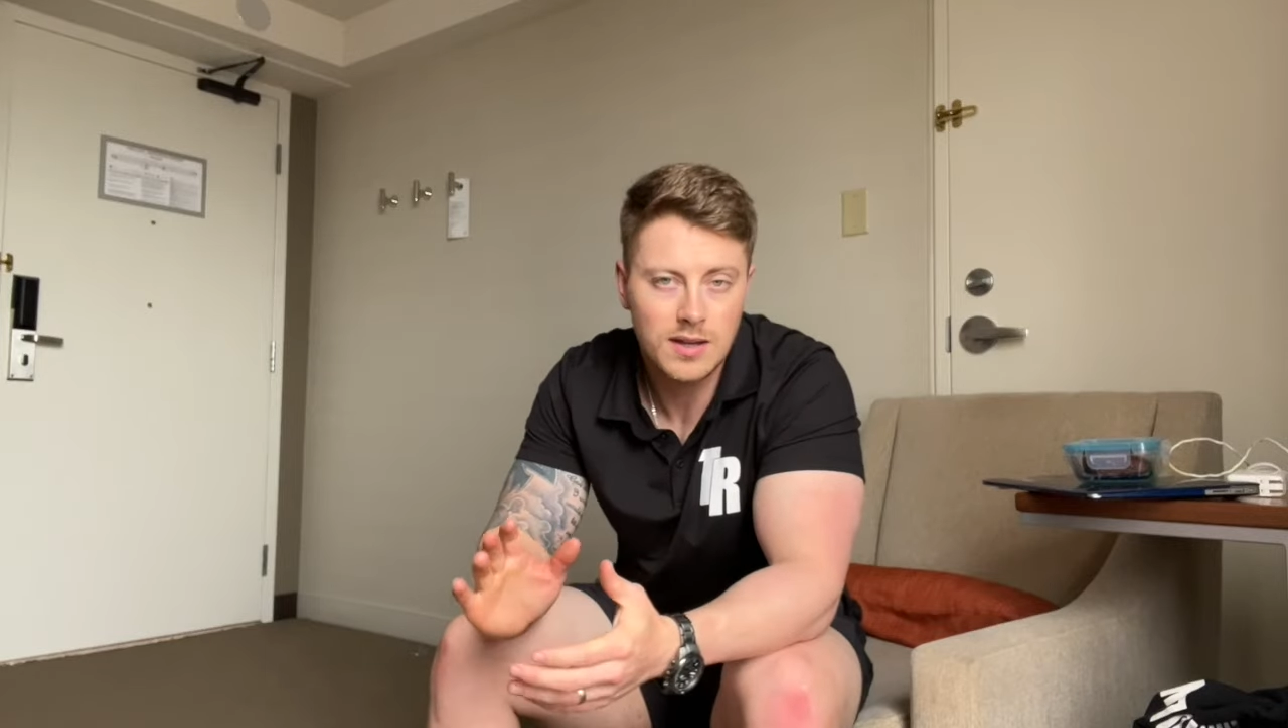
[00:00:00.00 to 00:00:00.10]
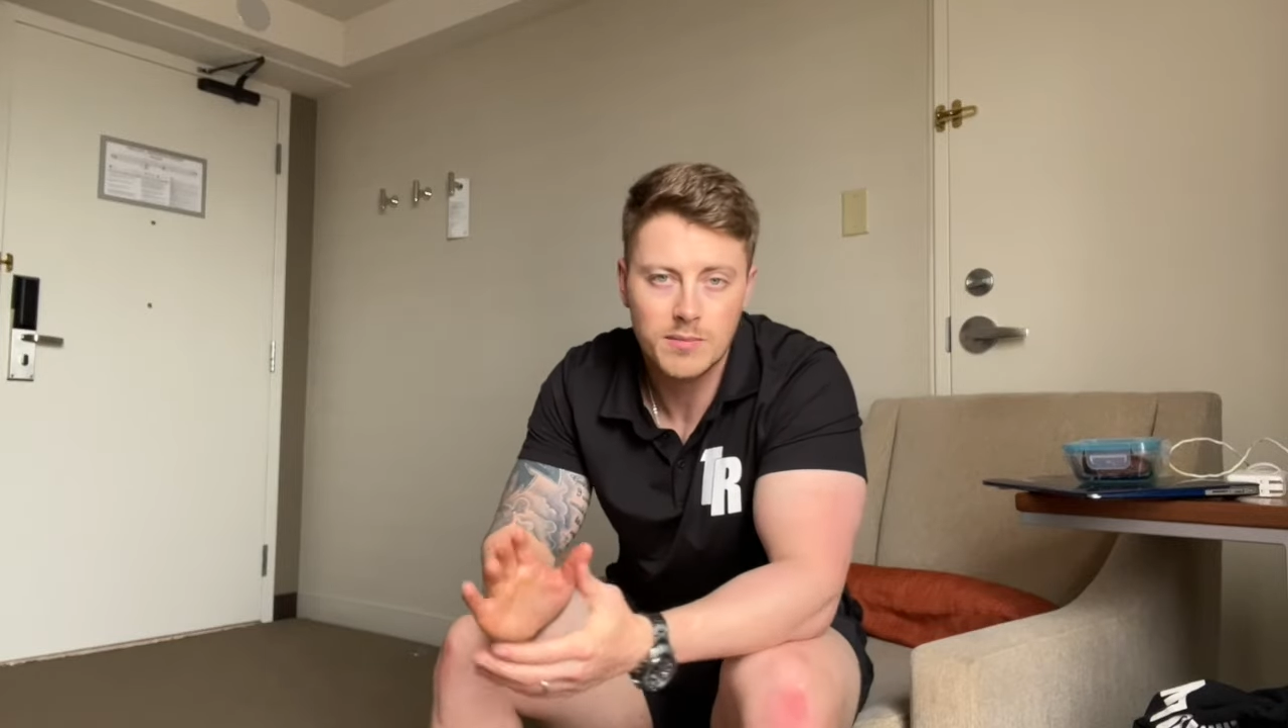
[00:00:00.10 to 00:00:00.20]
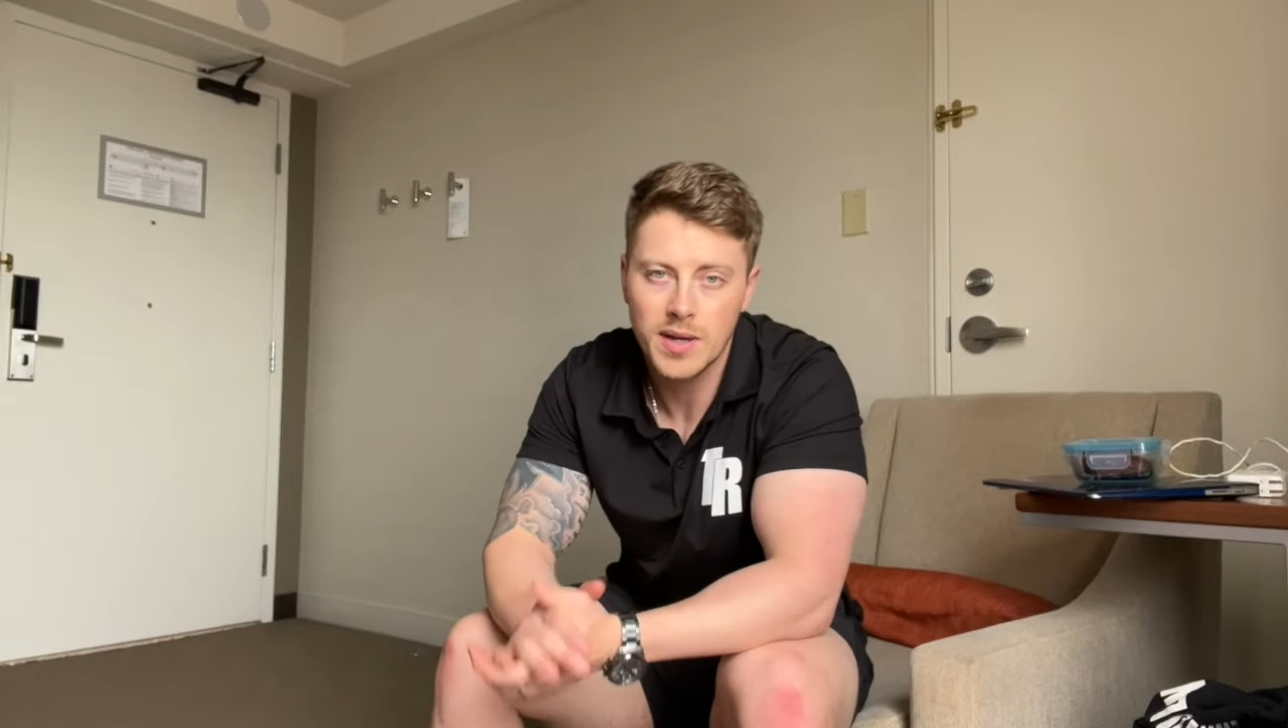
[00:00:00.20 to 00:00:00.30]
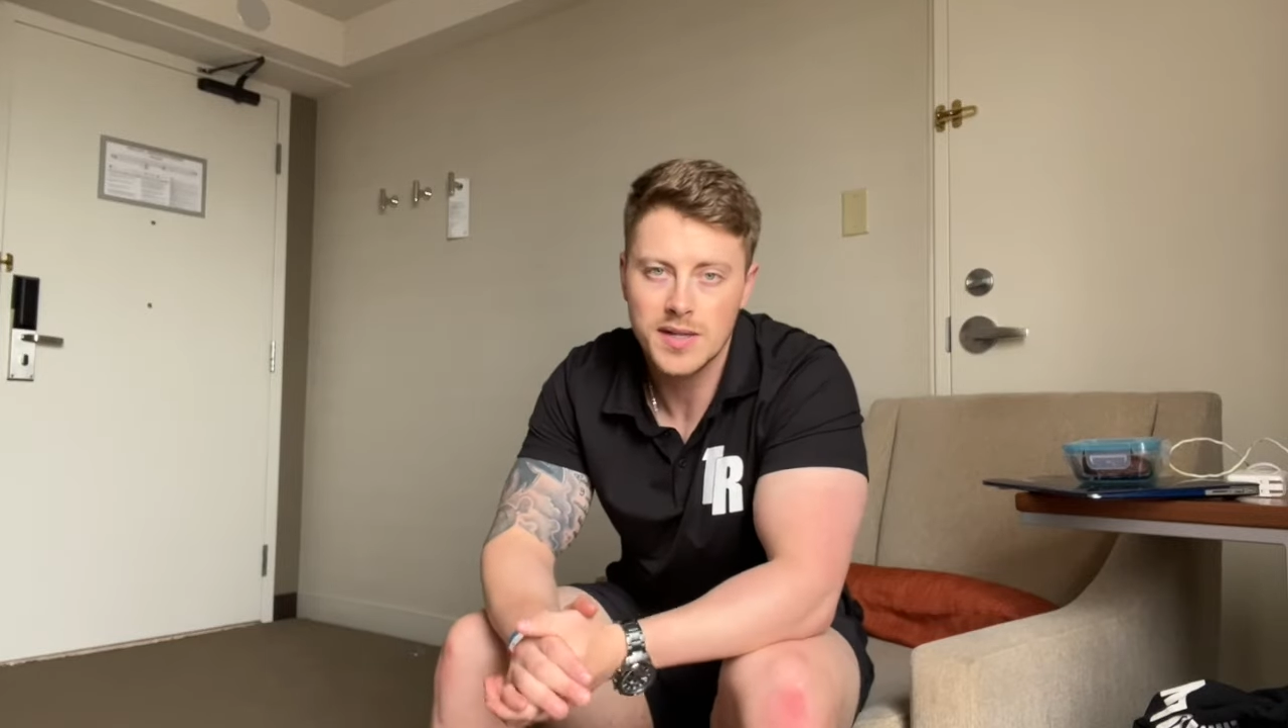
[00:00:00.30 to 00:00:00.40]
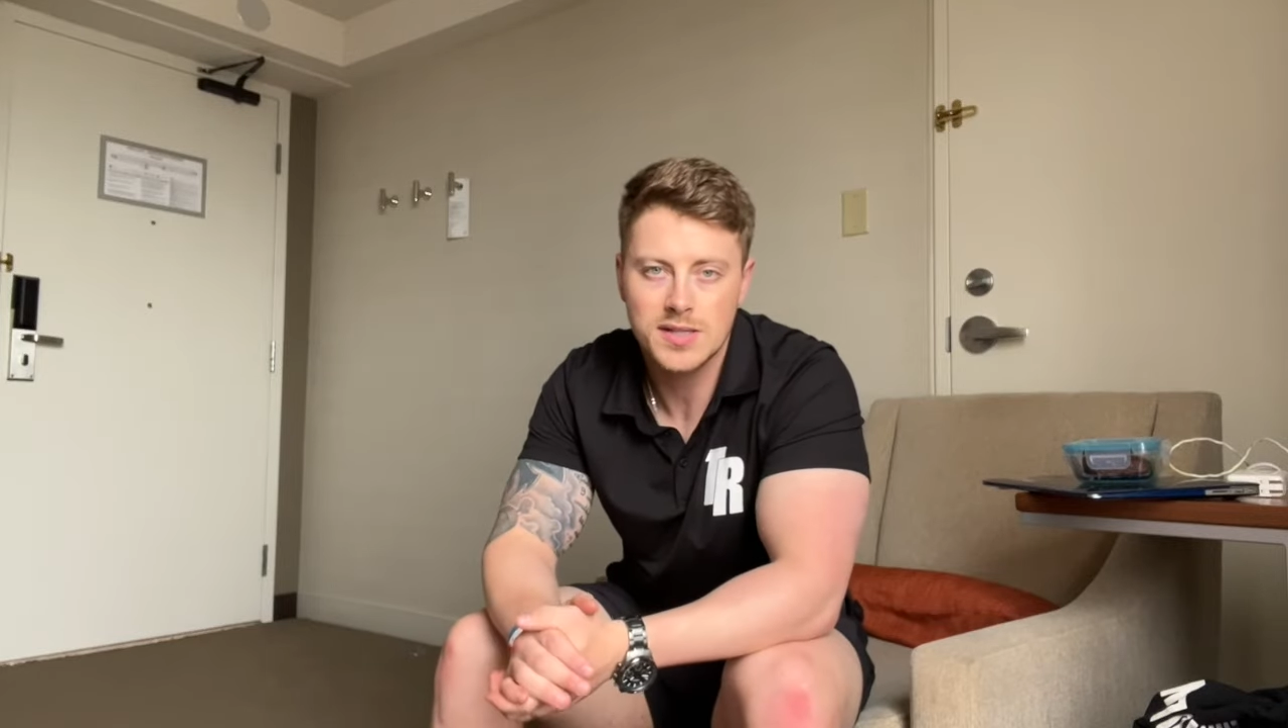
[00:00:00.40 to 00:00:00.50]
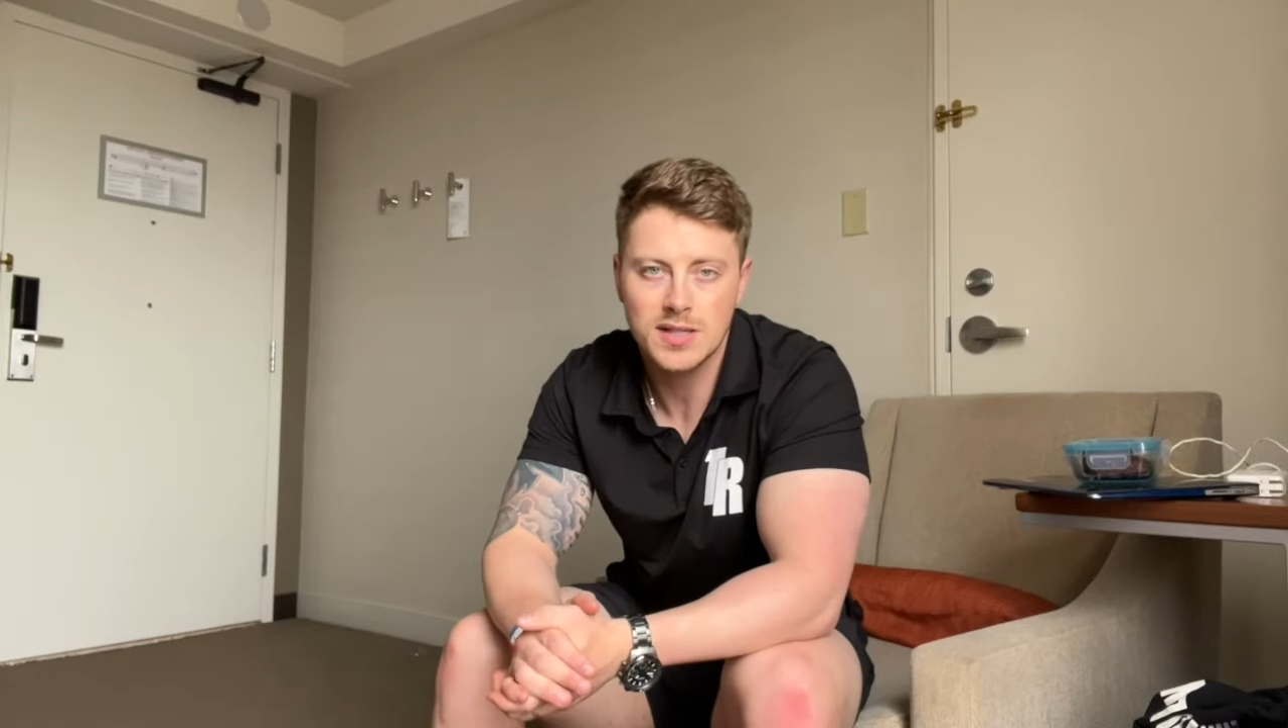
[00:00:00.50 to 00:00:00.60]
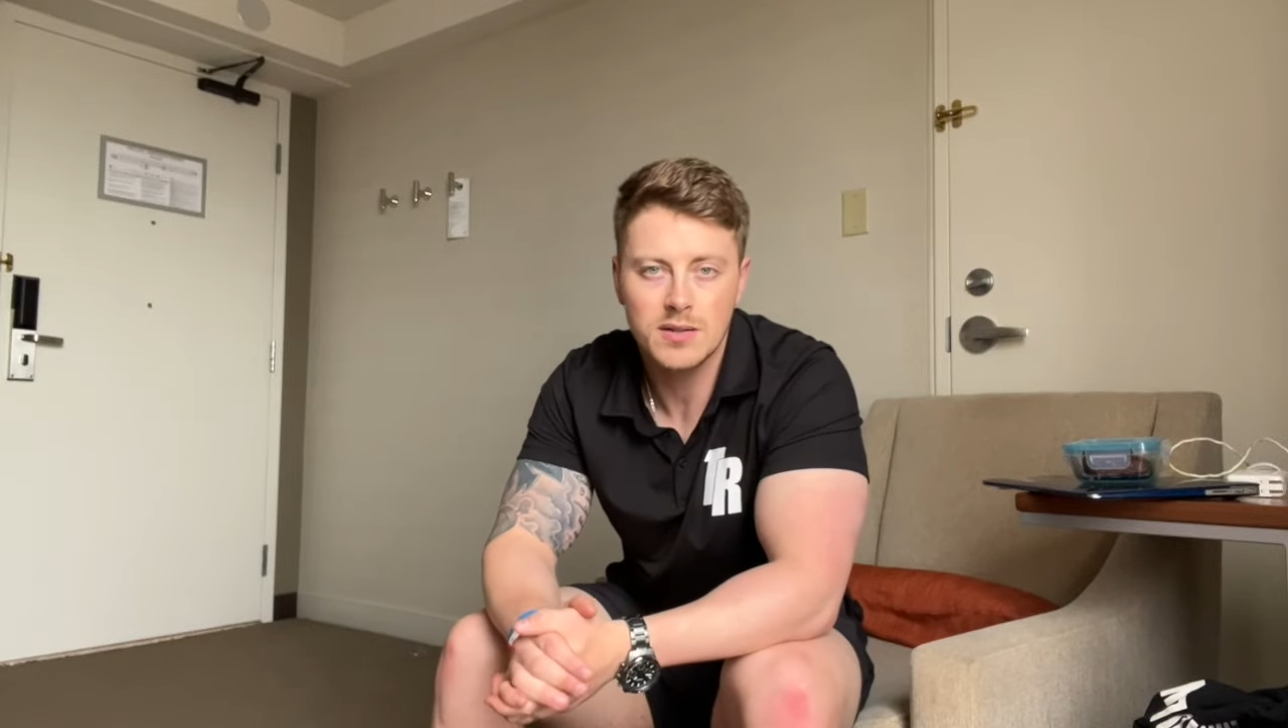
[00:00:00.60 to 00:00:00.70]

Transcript: the biggest thing